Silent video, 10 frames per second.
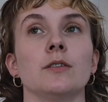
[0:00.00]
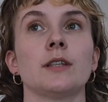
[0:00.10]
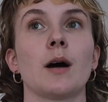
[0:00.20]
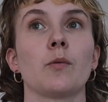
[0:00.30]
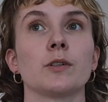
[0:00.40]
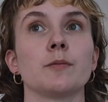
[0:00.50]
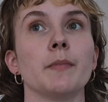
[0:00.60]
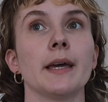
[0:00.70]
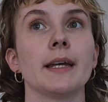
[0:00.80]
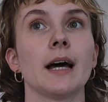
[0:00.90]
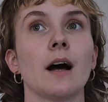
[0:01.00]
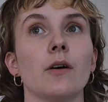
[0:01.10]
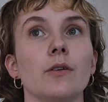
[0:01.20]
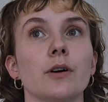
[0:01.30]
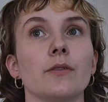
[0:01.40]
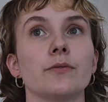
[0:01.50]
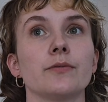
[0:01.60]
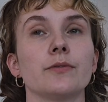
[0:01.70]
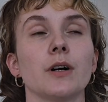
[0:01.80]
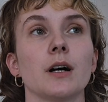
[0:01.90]
That was made out of
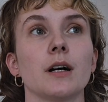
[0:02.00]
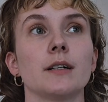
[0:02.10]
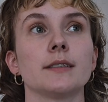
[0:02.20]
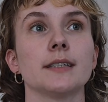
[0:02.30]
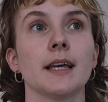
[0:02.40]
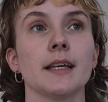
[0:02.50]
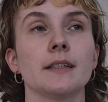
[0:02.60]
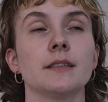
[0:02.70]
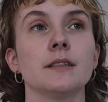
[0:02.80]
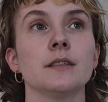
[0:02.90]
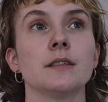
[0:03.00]
10.